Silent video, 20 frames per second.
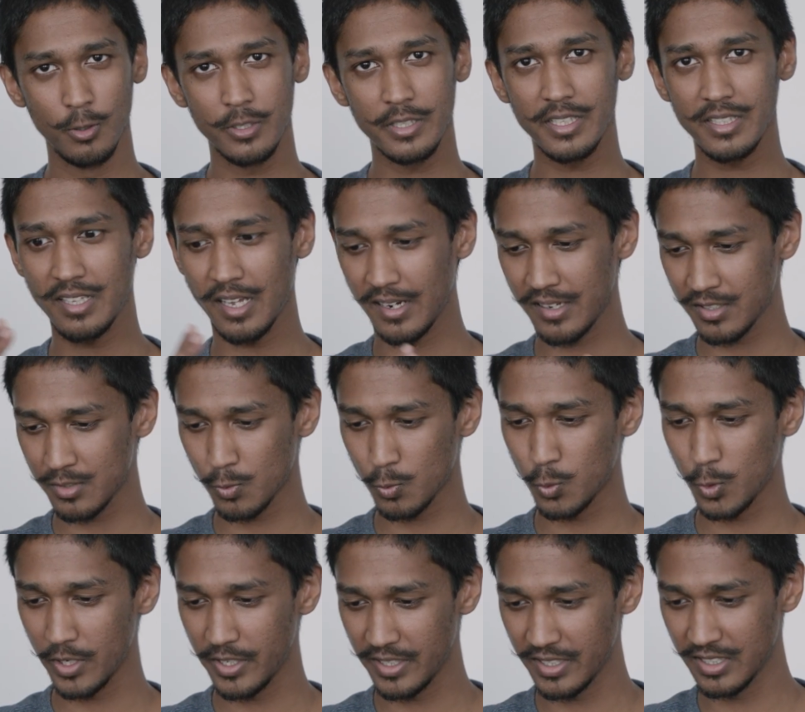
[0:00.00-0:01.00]
lungi that he's
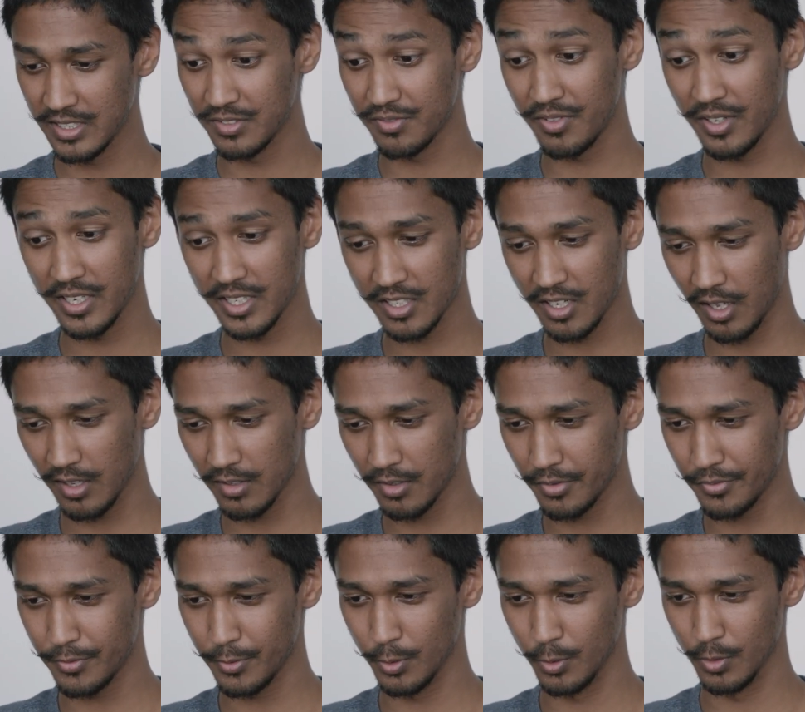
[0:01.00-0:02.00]
wearing is very
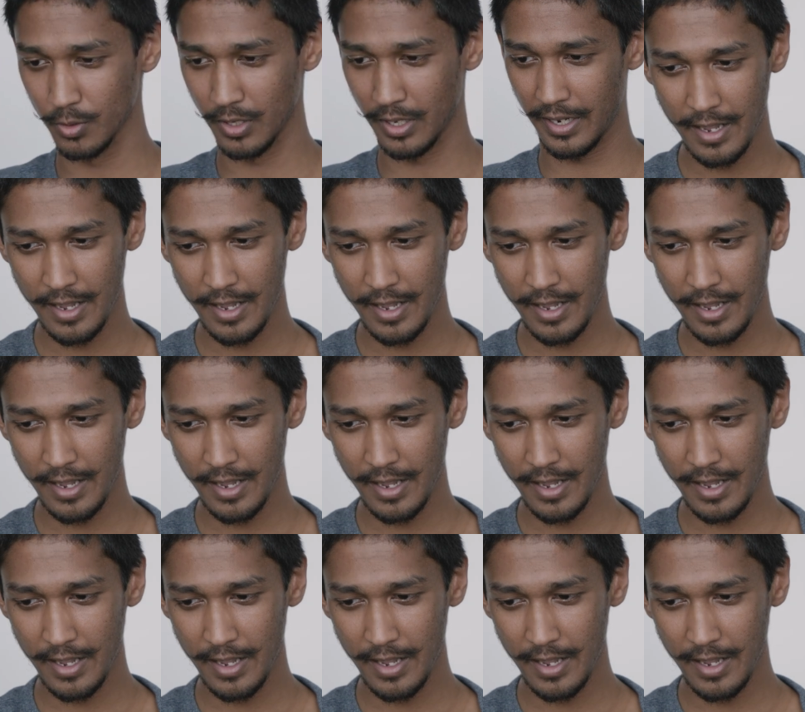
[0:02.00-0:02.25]
colorful,